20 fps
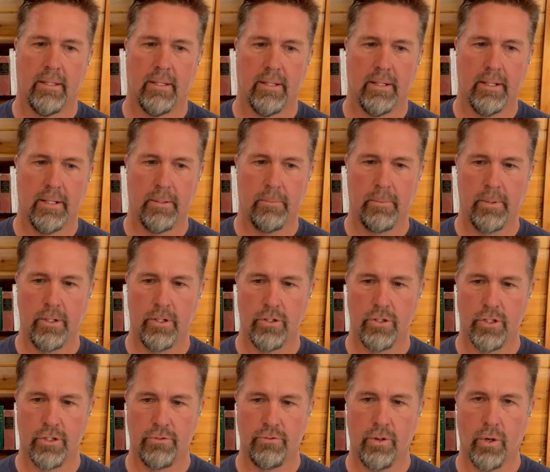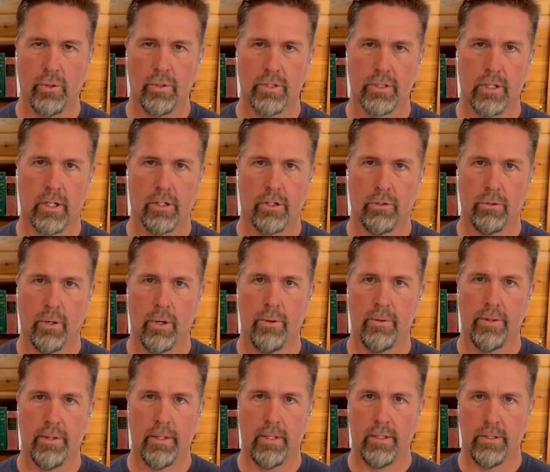when you're just focused on
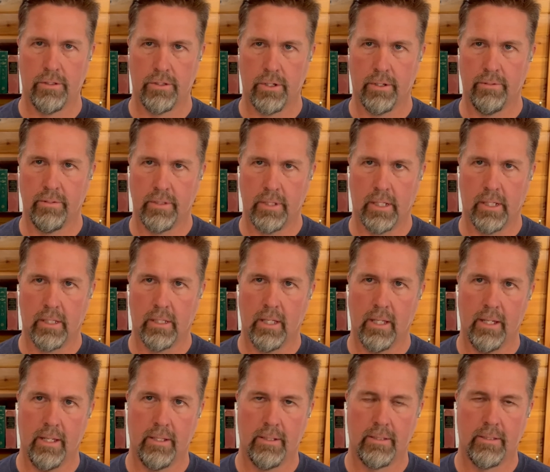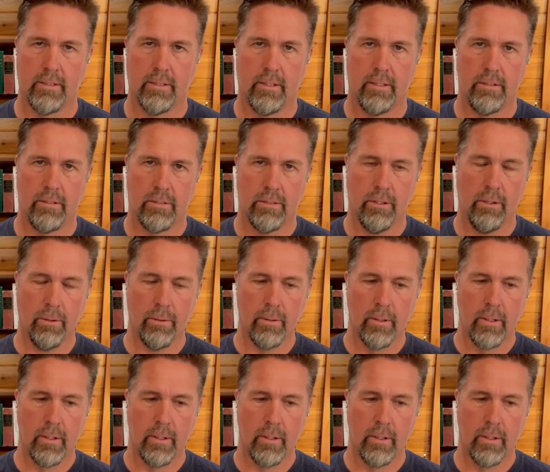growth and servicing clients. And so